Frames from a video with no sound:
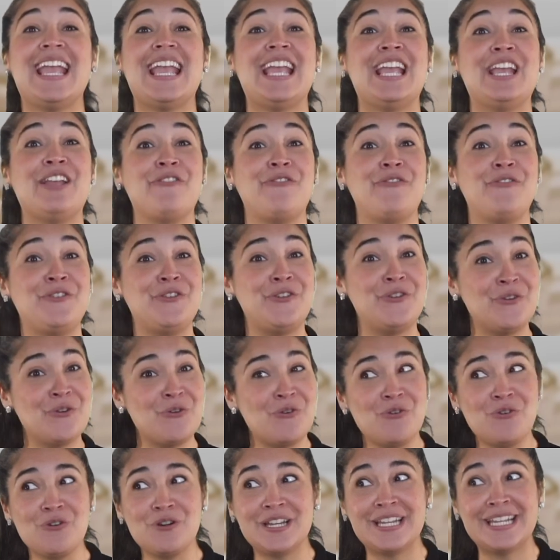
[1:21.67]
if
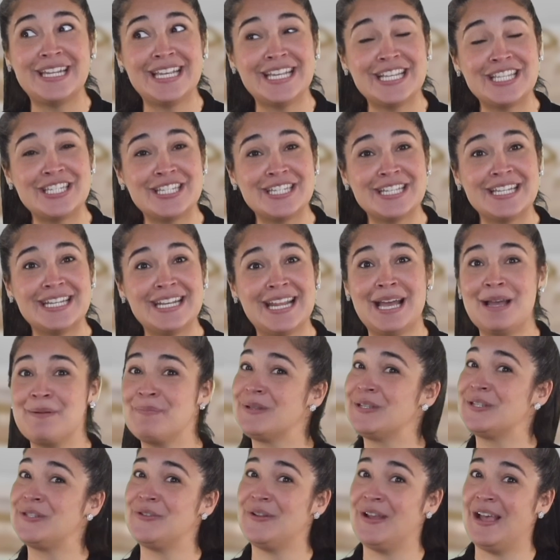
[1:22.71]
your kitchen
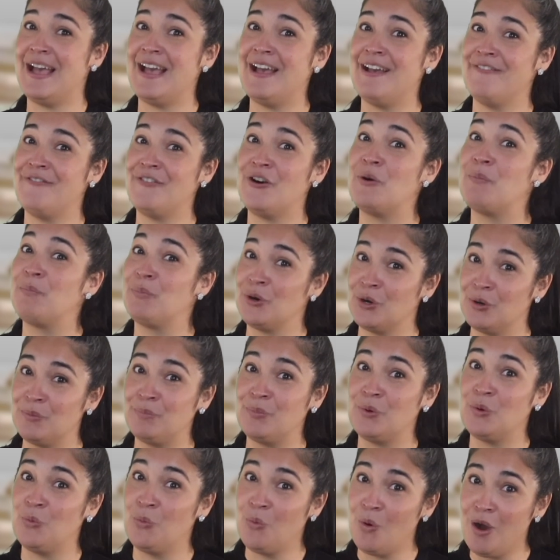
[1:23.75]
happens to have a
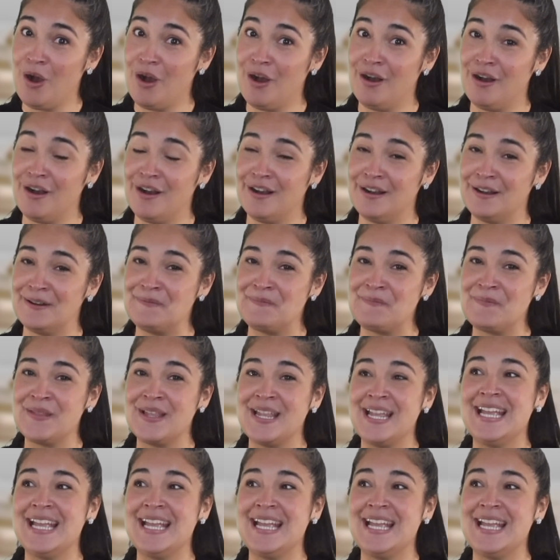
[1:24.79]
purple wall,